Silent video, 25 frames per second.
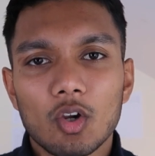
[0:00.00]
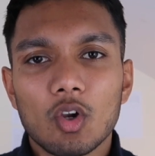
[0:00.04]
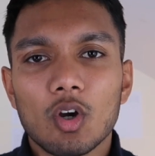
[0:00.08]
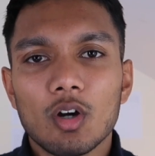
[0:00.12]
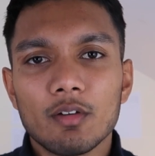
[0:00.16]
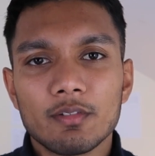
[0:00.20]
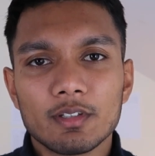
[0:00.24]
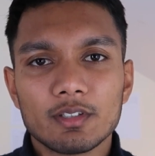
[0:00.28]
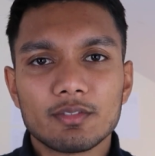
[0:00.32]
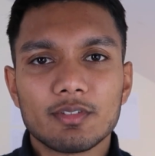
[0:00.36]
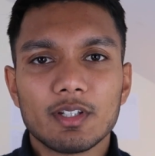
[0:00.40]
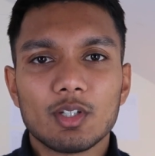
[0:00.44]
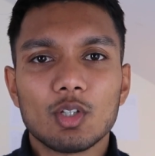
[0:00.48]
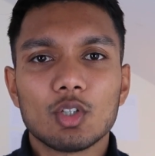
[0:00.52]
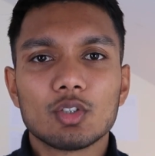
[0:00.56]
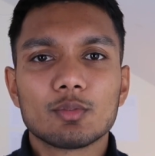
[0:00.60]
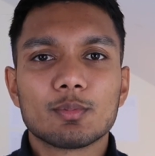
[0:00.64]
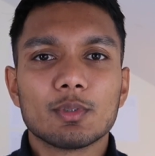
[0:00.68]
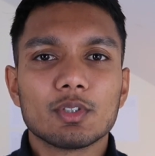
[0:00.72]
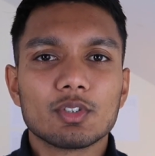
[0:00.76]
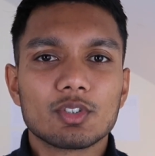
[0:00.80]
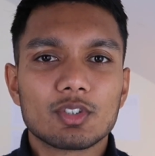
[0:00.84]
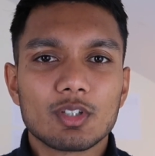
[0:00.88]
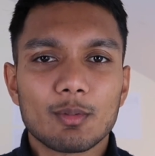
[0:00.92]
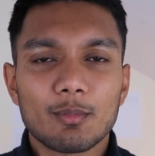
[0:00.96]
a lot of his videos,
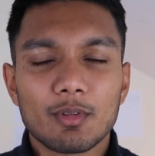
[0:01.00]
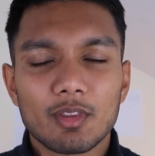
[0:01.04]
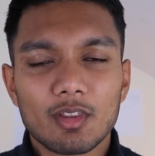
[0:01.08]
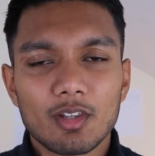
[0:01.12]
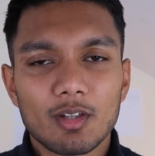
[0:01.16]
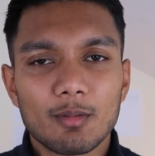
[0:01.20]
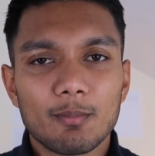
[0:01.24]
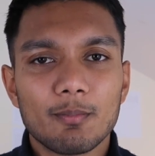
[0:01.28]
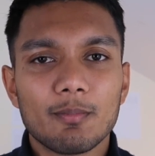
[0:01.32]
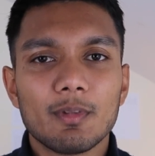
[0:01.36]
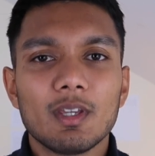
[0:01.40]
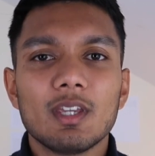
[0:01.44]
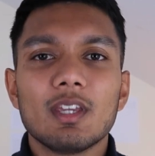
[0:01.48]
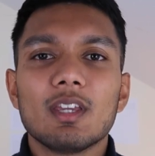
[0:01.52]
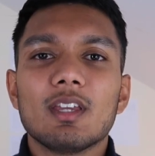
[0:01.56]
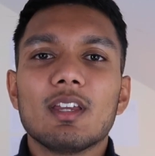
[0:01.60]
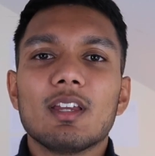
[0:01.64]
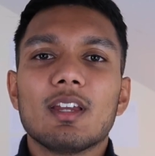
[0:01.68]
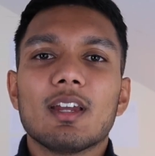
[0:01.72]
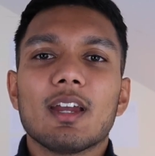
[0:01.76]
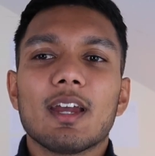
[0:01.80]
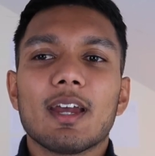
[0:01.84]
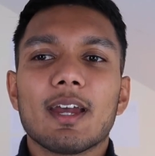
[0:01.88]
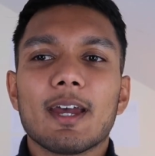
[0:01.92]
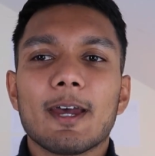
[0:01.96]
but some of them,
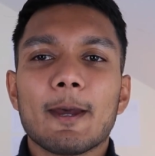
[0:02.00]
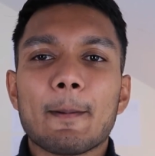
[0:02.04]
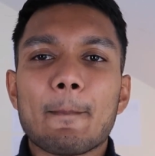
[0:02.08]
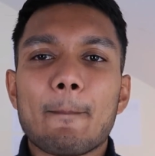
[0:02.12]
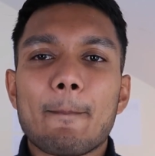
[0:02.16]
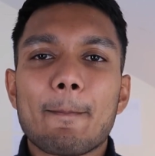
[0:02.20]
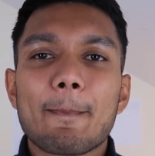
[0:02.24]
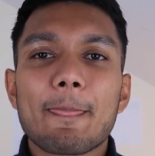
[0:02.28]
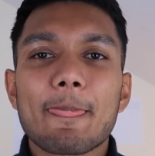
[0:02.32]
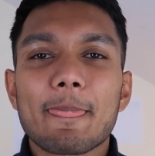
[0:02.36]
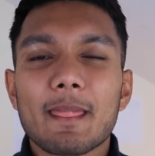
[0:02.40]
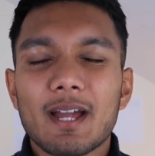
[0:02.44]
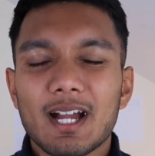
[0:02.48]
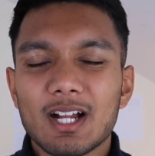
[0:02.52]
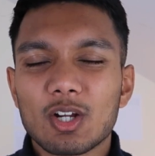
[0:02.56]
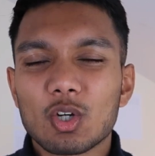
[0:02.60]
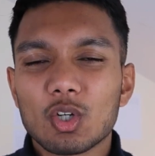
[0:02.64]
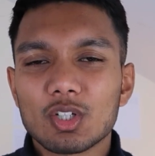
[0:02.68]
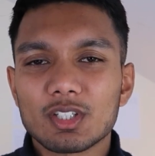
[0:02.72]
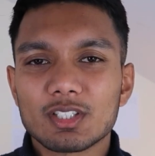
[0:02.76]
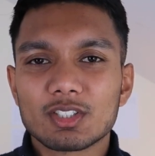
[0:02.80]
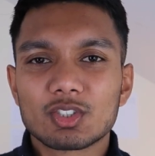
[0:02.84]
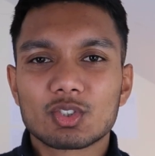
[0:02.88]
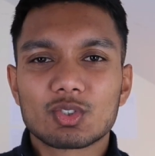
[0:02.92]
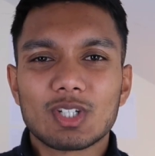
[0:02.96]
I
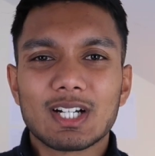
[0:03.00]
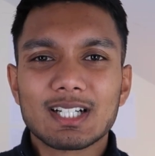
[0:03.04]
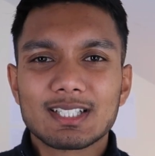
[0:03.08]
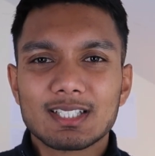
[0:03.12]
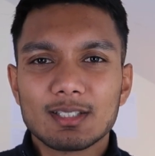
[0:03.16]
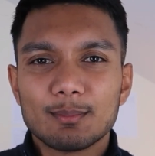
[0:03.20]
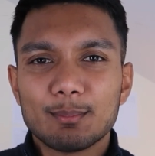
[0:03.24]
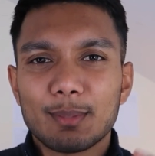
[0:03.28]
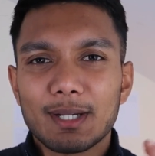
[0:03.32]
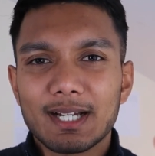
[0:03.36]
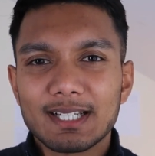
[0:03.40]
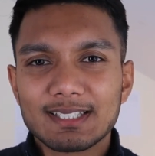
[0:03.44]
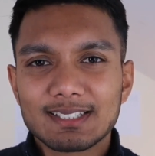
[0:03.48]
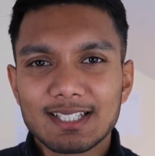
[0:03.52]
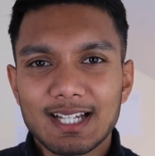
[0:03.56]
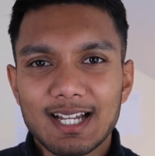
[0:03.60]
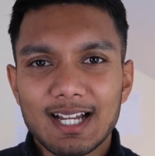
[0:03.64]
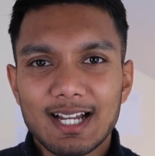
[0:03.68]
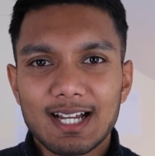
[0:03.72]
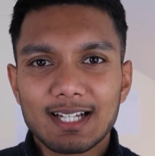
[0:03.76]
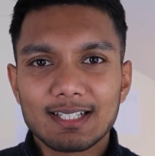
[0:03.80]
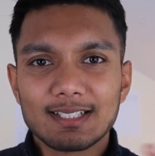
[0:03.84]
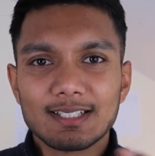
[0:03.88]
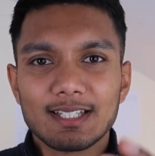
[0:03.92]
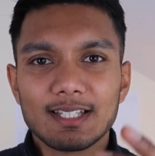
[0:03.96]
got distracted by his
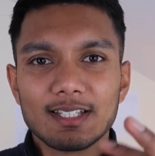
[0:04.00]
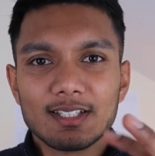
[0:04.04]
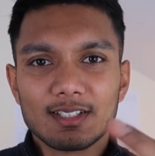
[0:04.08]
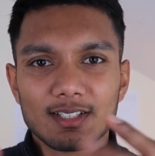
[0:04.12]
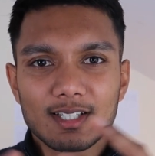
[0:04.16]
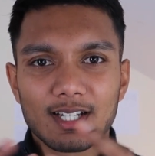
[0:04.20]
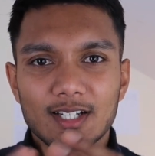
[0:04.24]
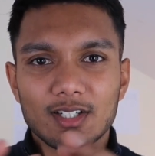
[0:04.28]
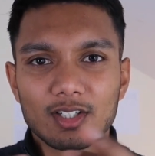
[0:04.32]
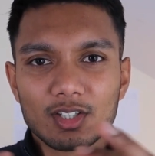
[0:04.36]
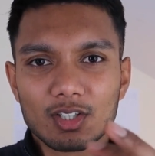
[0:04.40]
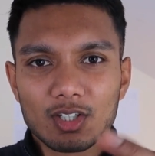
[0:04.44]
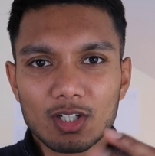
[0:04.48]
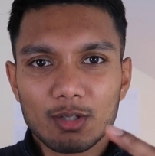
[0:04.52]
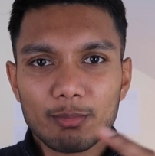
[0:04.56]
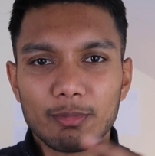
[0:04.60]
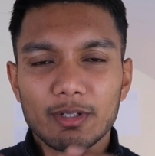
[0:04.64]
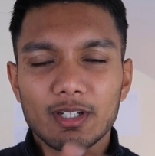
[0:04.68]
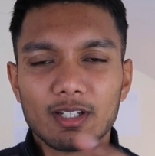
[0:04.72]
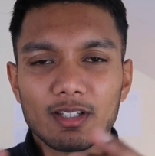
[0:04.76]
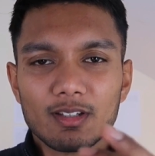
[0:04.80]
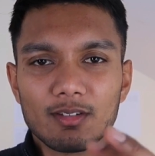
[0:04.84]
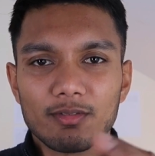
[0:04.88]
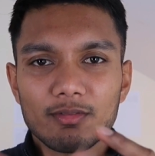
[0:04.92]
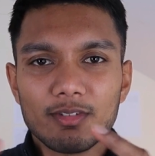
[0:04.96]
hand. They kind of come
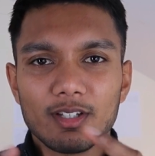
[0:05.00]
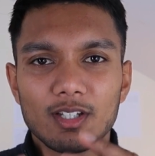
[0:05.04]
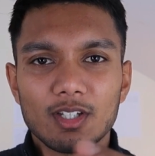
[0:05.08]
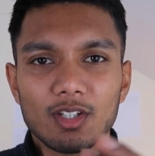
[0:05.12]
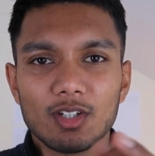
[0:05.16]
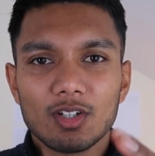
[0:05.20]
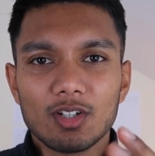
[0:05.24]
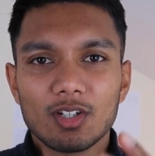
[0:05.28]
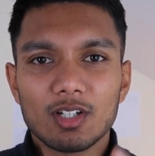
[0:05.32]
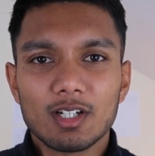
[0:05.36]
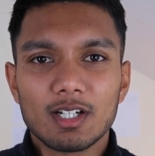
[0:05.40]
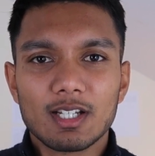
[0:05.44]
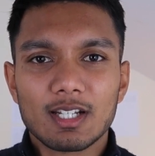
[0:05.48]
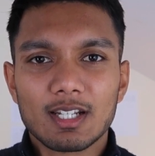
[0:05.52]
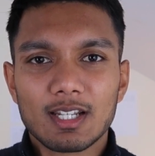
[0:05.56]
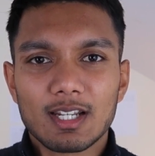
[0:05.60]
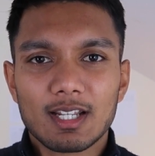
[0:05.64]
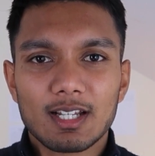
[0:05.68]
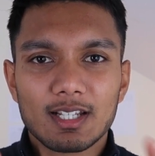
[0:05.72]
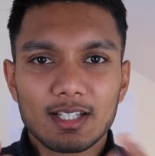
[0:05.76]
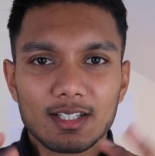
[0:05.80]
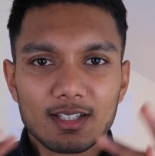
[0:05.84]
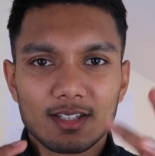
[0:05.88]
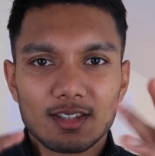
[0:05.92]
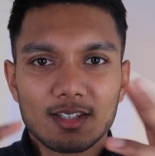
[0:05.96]
in the video and
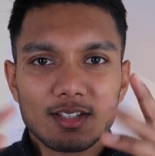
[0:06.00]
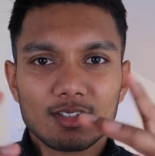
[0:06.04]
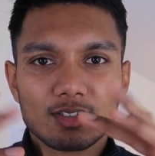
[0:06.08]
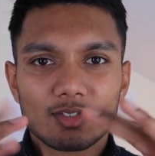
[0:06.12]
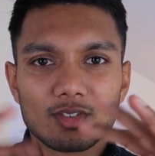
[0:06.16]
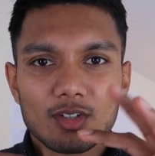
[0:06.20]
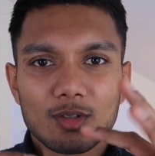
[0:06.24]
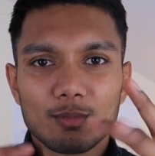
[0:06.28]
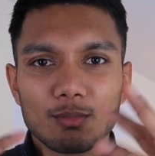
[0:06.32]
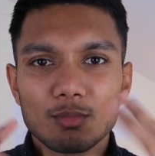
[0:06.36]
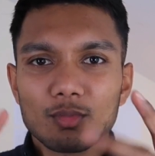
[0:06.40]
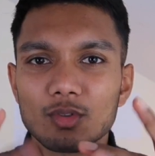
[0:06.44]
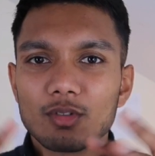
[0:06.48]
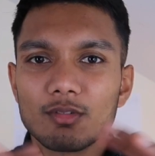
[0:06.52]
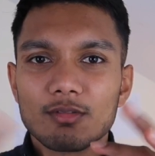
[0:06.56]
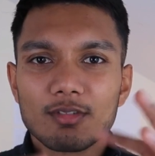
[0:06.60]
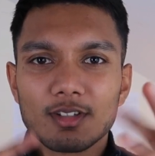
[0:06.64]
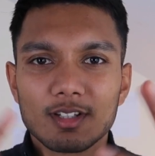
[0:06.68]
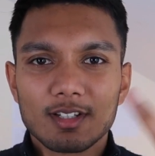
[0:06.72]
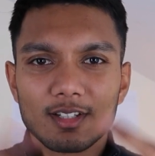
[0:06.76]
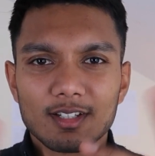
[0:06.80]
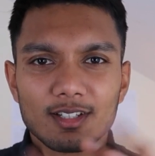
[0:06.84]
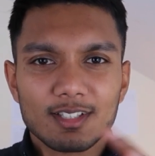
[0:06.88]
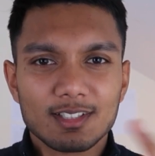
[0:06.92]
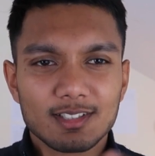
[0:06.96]
like they start
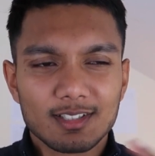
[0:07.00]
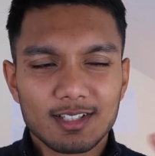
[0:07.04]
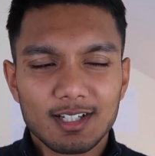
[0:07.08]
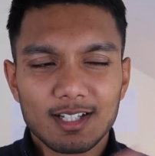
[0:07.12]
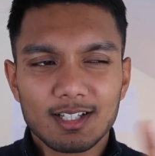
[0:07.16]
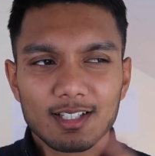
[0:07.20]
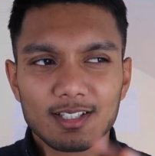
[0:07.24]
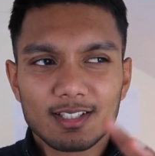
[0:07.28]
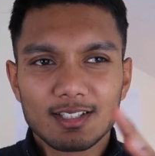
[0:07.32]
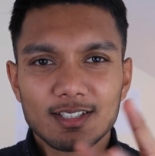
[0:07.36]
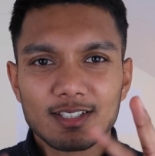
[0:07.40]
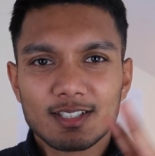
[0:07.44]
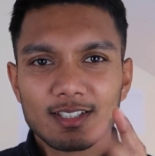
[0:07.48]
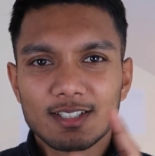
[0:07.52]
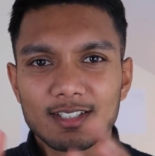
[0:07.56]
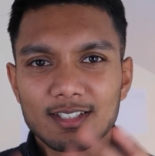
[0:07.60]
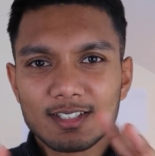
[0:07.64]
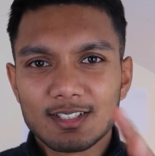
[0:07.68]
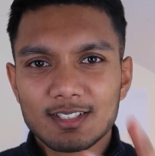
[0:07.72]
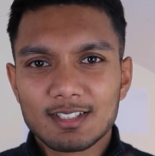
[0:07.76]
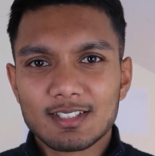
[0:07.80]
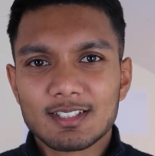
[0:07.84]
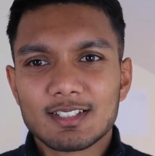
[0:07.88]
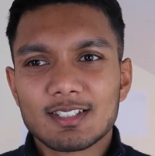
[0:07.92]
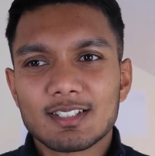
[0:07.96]
moving, and it's like,
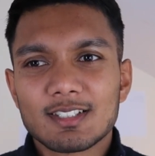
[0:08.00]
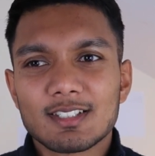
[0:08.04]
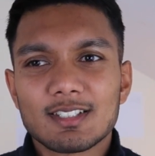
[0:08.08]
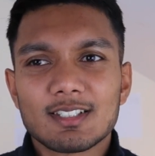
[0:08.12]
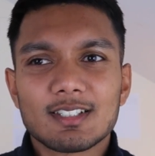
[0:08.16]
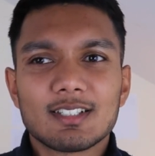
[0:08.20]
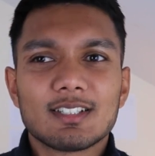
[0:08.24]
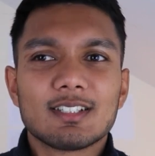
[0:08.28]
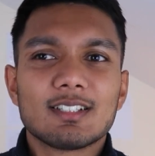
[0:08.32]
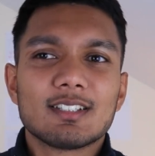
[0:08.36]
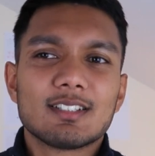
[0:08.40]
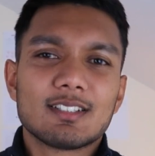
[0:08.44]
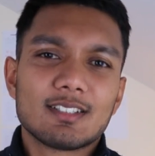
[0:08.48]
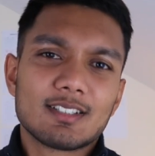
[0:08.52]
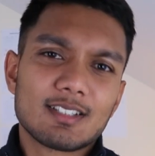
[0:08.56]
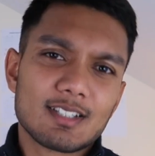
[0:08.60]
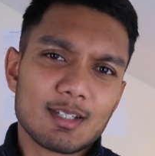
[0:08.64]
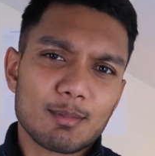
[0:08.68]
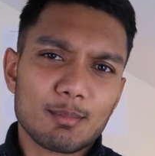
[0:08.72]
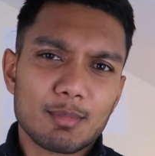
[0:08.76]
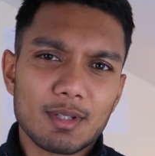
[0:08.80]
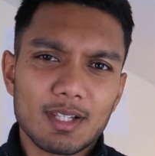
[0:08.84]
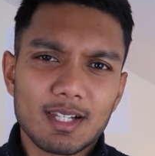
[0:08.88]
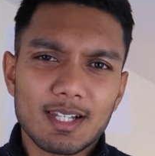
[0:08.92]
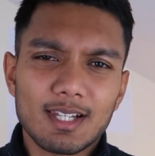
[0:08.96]

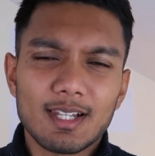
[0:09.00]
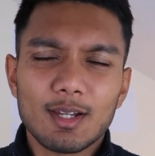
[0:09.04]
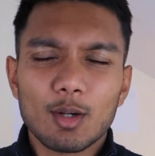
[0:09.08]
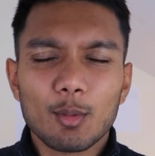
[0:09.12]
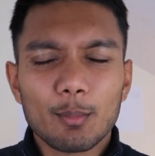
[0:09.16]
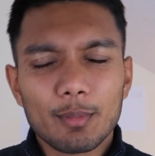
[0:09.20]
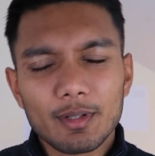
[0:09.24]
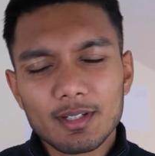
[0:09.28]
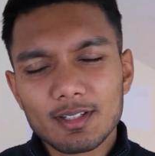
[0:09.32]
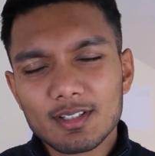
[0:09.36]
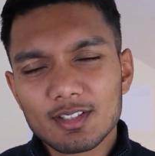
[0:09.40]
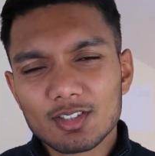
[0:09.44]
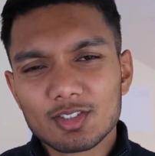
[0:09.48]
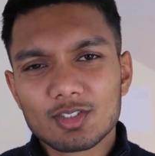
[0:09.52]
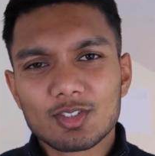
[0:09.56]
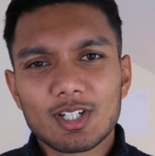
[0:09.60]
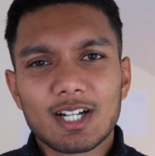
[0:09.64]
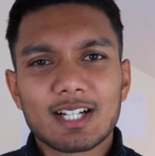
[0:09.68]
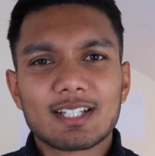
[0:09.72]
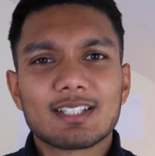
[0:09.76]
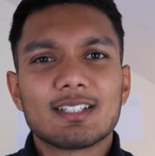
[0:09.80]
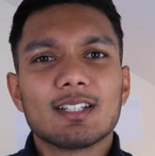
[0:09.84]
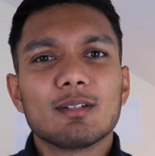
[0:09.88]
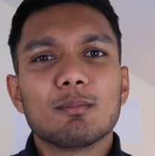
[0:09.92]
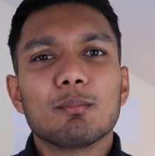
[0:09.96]
can be a little bit
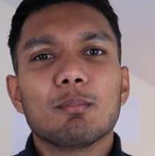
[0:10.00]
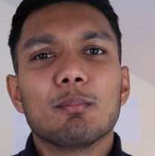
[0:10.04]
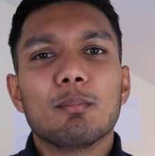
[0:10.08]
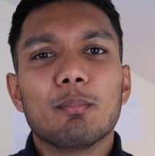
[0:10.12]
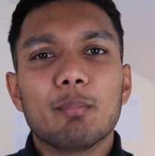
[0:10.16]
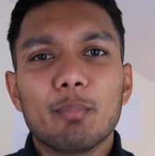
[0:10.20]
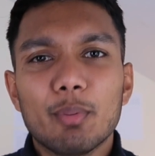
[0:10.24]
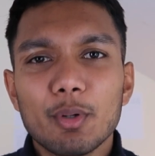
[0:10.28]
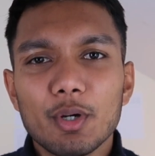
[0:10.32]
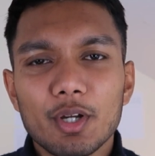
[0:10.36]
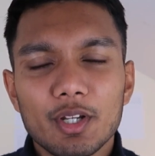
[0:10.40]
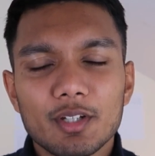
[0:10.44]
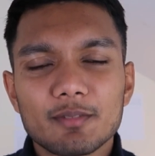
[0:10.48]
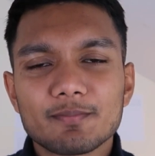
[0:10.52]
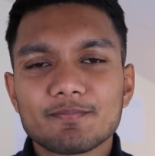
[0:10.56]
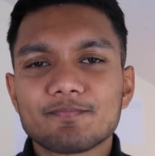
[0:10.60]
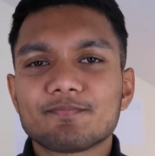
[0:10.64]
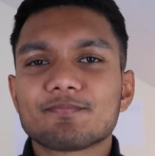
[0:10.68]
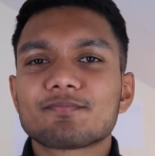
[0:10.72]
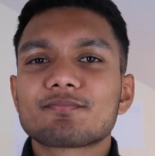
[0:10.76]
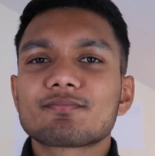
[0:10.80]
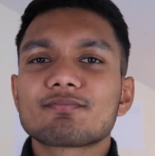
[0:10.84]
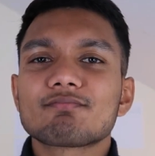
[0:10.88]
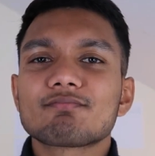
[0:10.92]
distracting. But